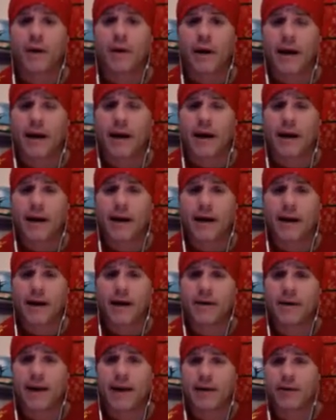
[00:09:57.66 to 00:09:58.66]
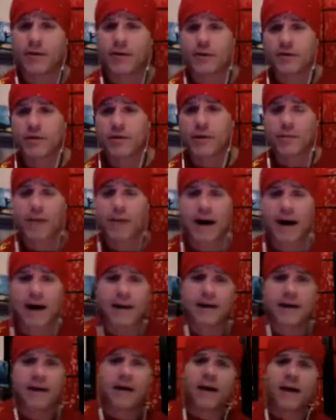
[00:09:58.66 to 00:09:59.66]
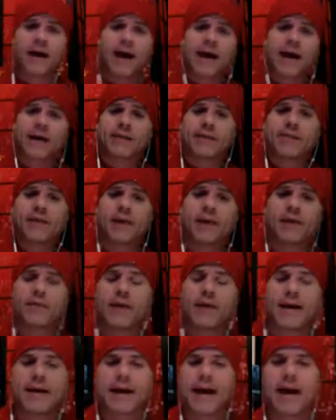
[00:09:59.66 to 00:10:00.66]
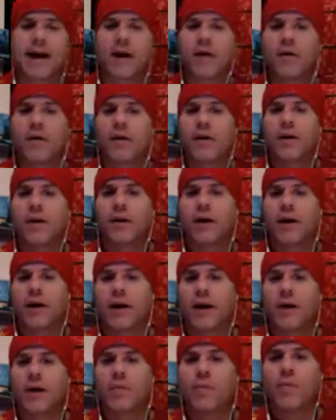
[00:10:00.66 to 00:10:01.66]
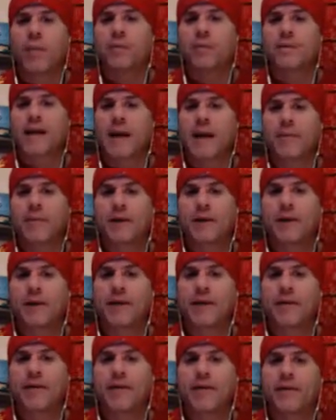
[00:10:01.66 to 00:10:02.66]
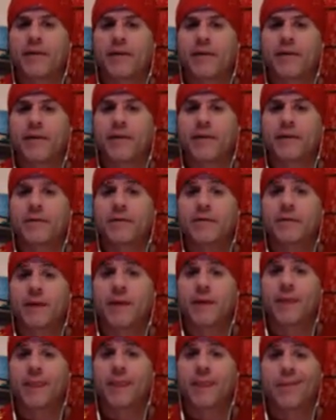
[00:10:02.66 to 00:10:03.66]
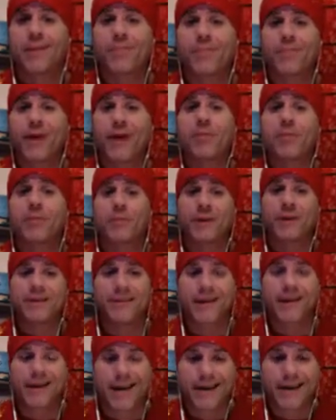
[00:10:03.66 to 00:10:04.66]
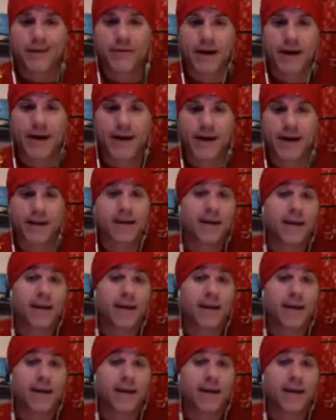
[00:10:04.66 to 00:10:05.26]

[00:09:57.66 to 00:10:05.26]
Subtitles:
and getting used to the body. I can tell you right now, what was happening here is I'm probably dehydrated.